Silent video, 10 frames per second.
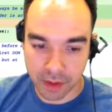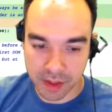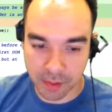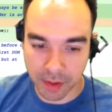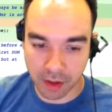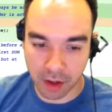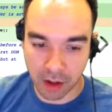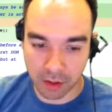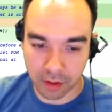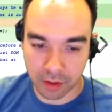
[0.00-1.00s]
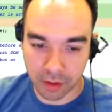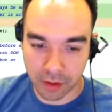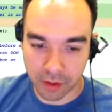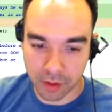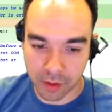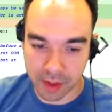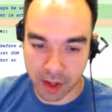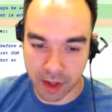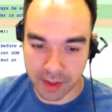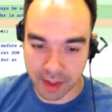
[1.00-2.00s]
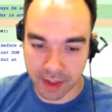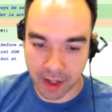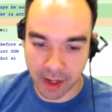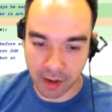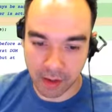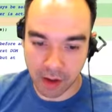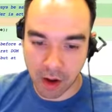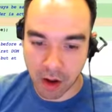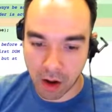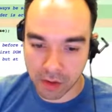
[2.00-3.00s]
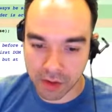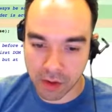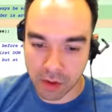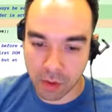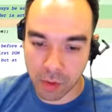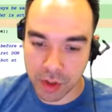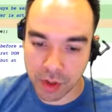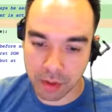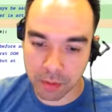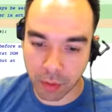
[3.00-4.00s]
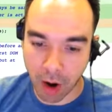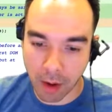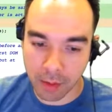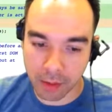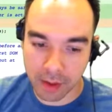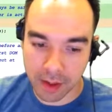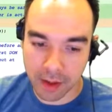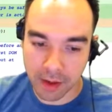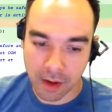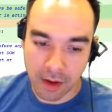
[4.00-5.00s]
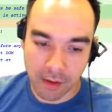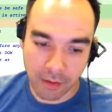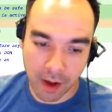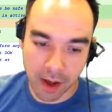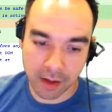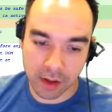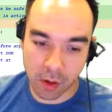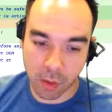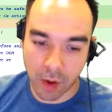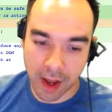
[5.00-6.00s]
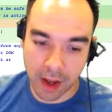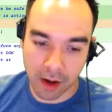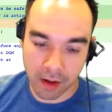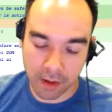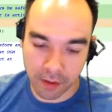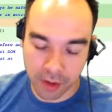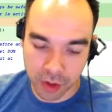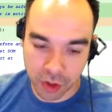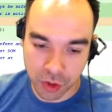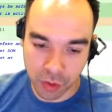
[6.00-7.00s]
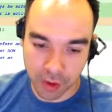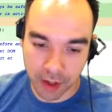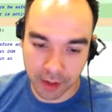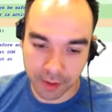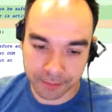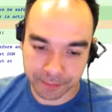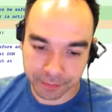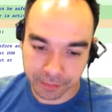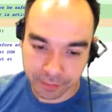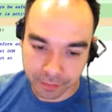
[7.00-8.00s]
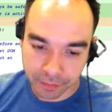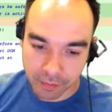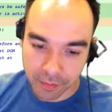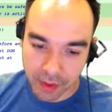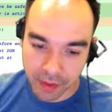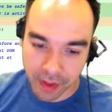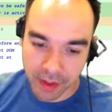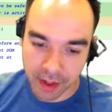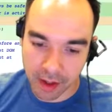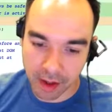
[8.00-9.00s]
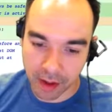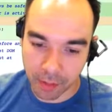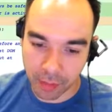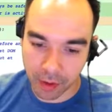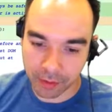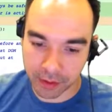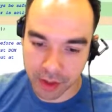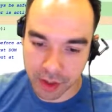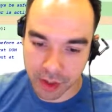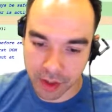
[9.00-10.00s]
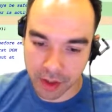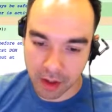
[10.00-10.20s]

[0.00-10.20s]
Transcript: Something along those lines anyhow. Also, we should probably find a way of ensuring that the privileged